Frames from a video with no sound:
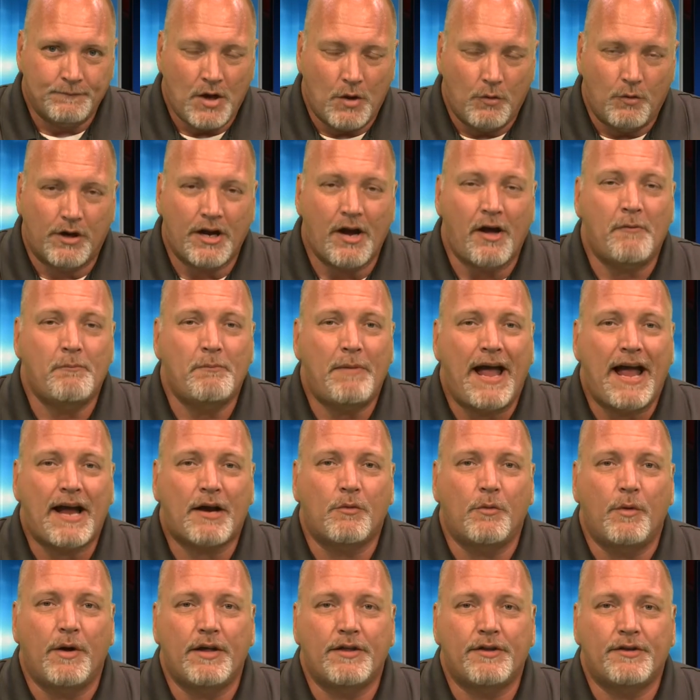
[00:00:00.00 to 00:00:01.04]
We'll come back
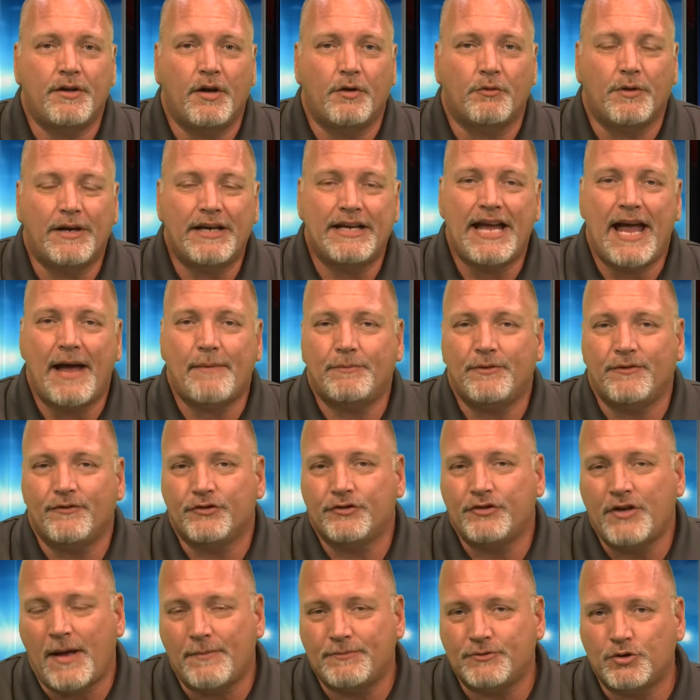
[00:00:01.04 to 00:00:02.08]
with a recap of your
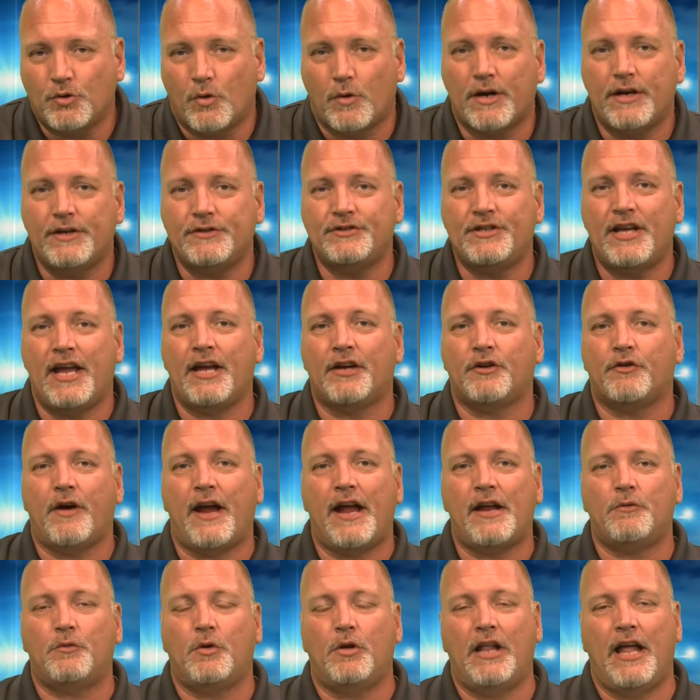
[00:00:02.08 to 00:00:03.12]
top stories, and
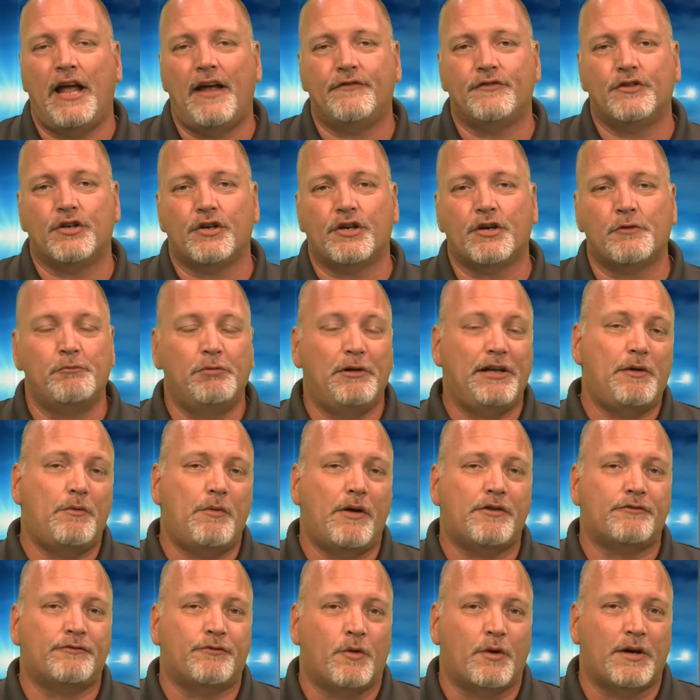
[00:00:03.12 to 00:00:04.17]
Grant will have your complete
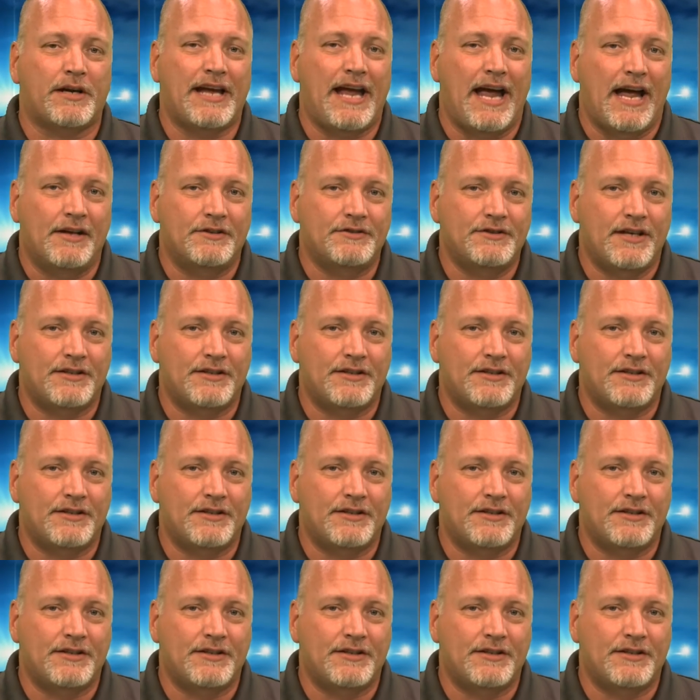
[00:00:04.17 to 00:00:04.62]
weather forecast.